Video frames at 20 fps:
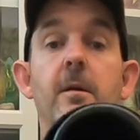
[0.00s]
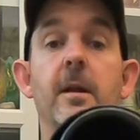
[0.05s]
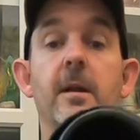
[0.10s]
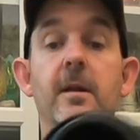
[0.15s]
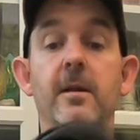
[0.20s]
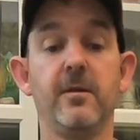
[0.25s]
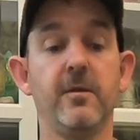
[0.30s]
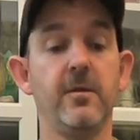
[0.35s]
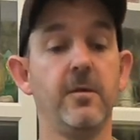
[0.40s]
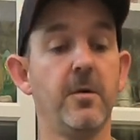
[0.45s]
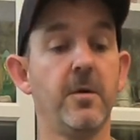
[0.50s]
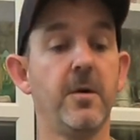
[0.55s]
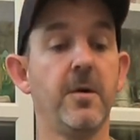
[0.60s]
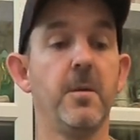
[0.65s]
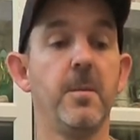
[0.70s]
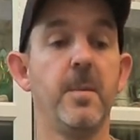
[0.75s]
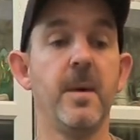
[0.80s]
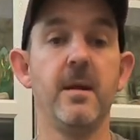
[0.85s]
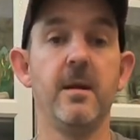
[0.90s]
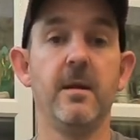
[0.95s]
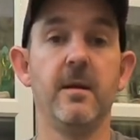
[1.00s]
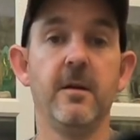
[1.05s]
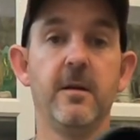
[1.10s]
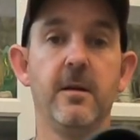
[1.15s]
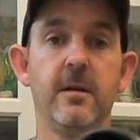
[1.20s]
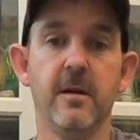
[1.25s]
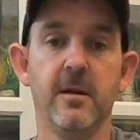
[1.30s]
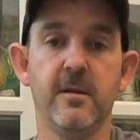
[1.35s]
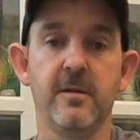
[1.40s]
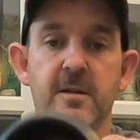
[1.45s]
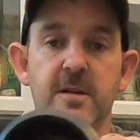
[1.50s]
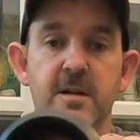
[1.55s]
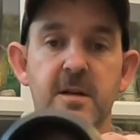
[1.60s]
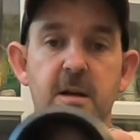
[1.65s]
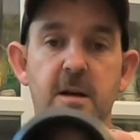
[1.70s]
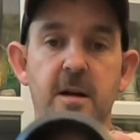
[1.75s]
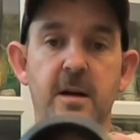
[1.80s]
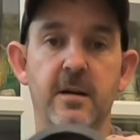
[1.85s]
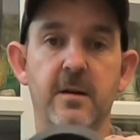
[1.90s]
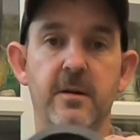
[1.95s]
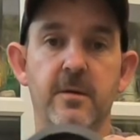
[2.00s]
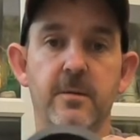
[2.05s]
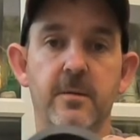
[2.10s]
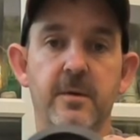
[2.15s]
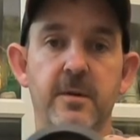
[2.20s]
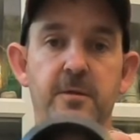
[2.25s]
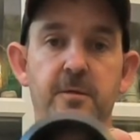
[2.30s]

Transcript: going to bend, and the T-handle